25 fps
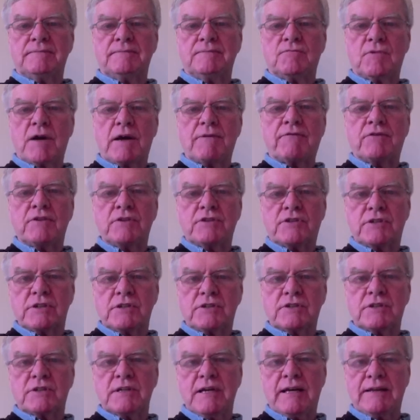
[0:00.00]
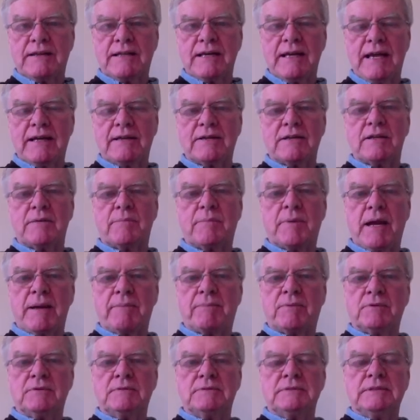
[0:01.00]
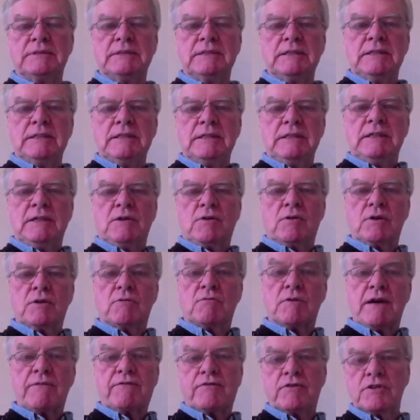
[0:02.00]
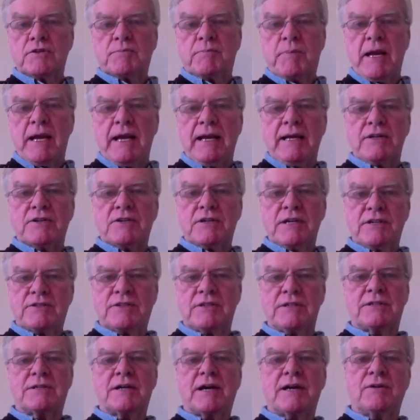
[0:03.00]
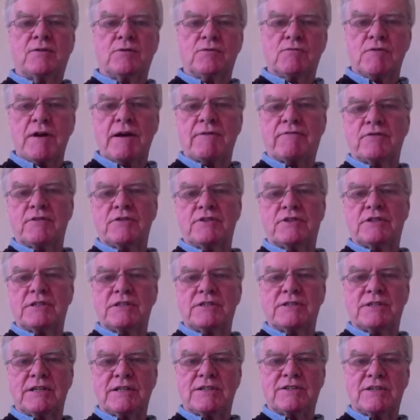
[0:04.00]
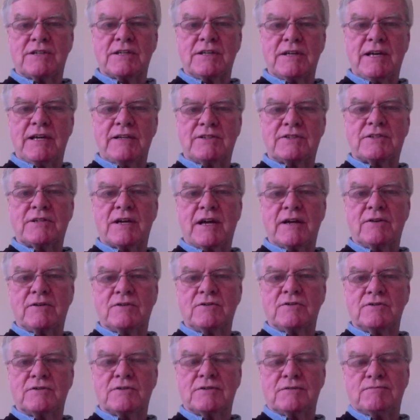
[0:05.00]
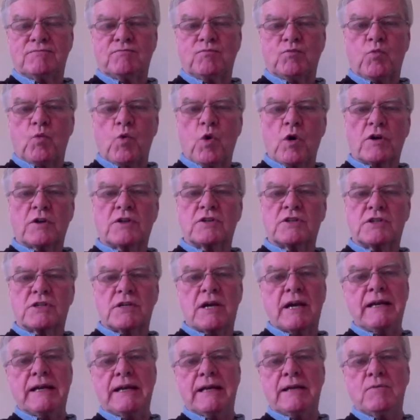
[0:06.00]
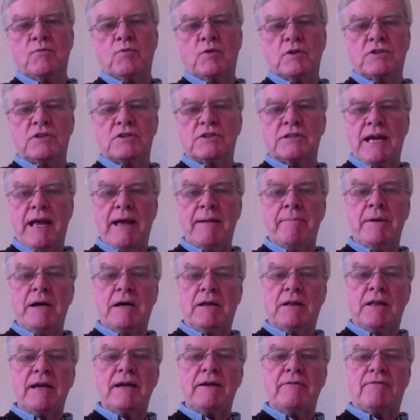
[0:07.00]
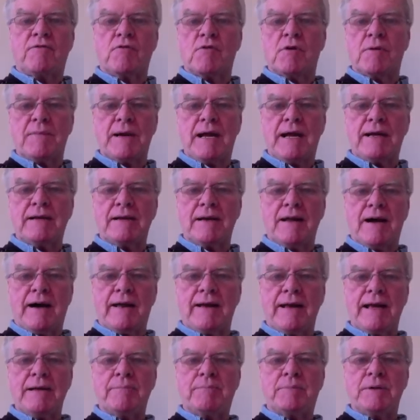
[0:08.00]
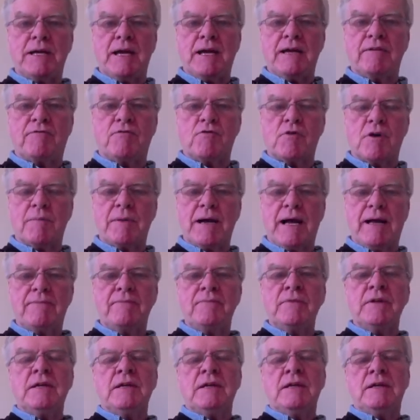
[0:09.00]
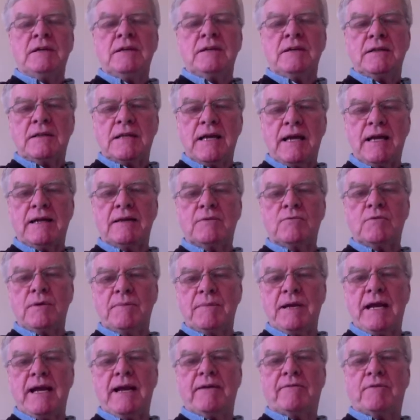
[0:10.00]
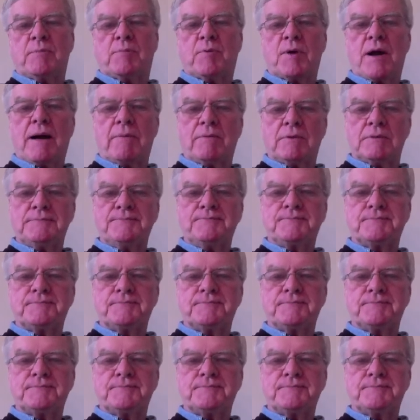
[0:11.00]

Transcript: references at the end of the paper, or the reference page isn't titled references, it's titled works cited, which is MLA format, not APA format, then we may have a problem.